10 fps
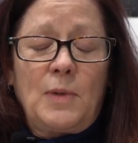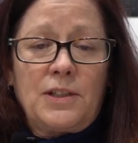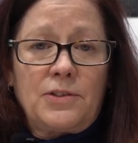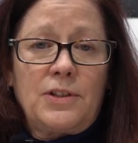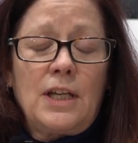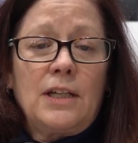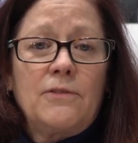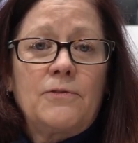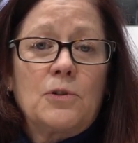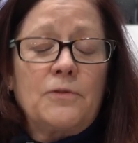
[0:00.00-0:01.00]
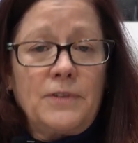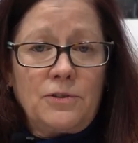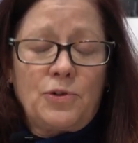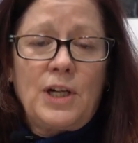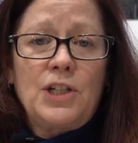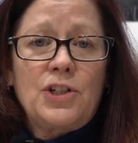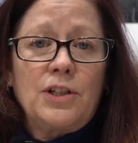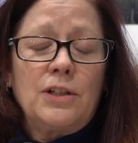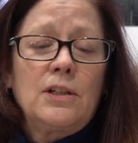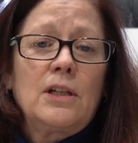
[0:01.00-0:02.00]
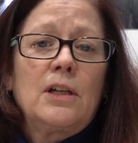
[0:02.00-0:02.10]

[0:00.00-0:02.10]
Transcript: best thing for filtration